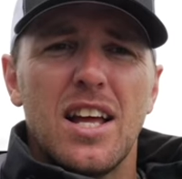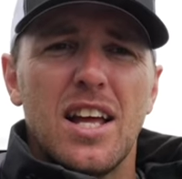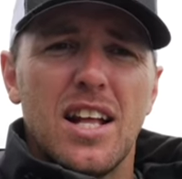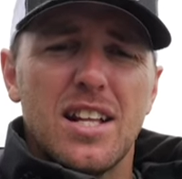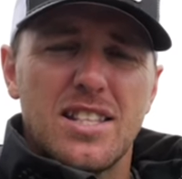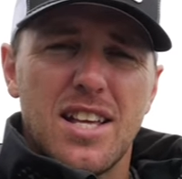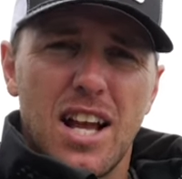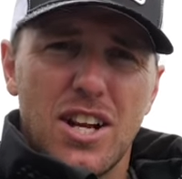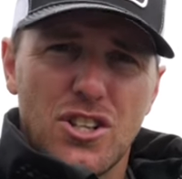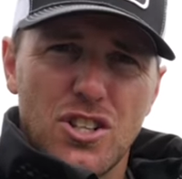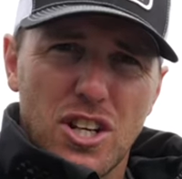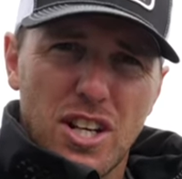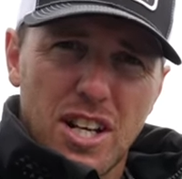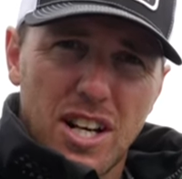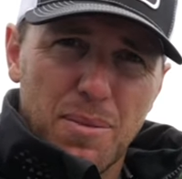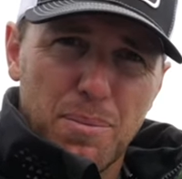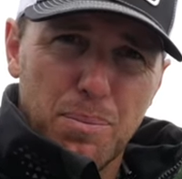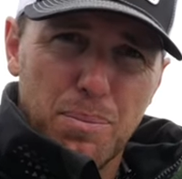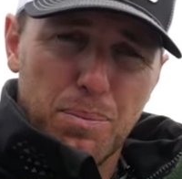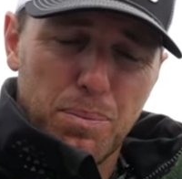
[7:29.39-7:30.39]
it's actually
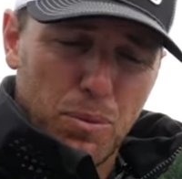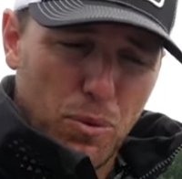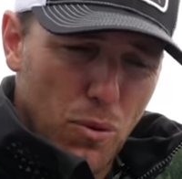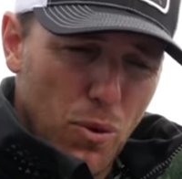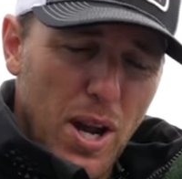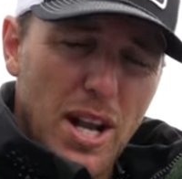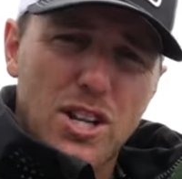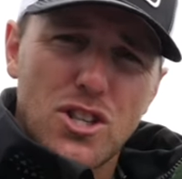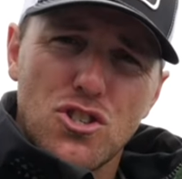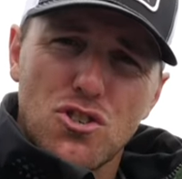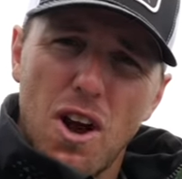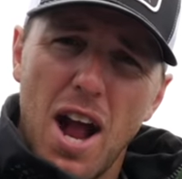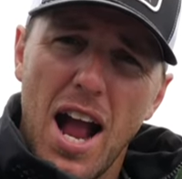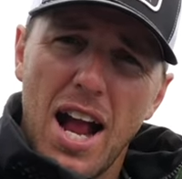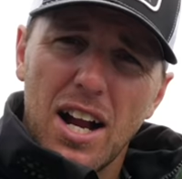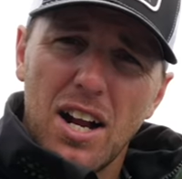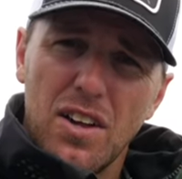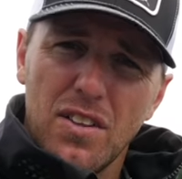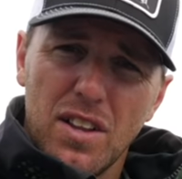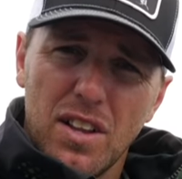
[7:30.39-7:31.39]
gonna create
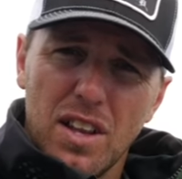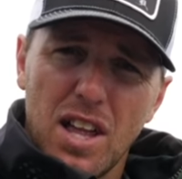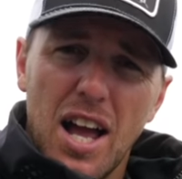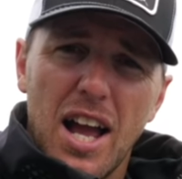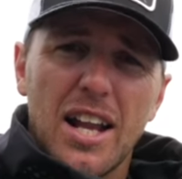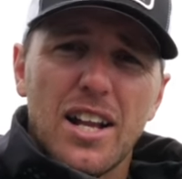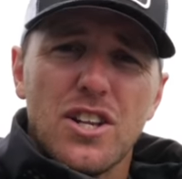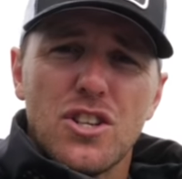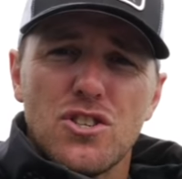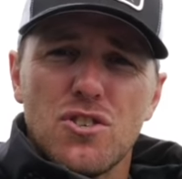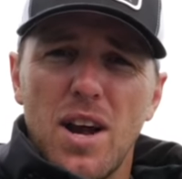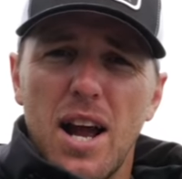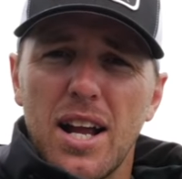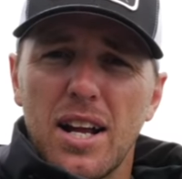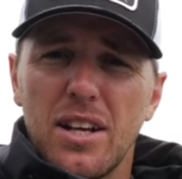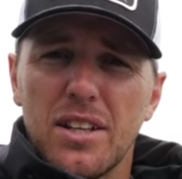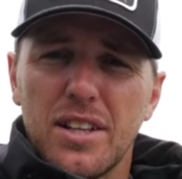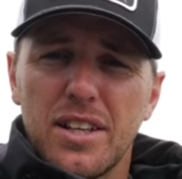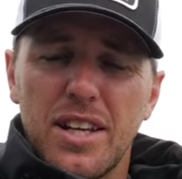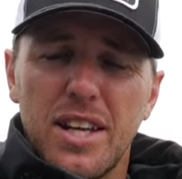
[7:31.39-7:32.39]
drag on the line and
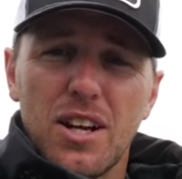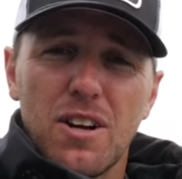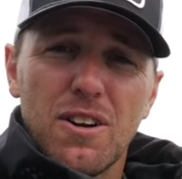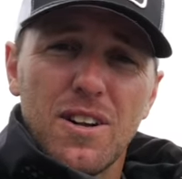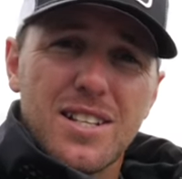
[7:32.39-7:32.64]
drag on the gear,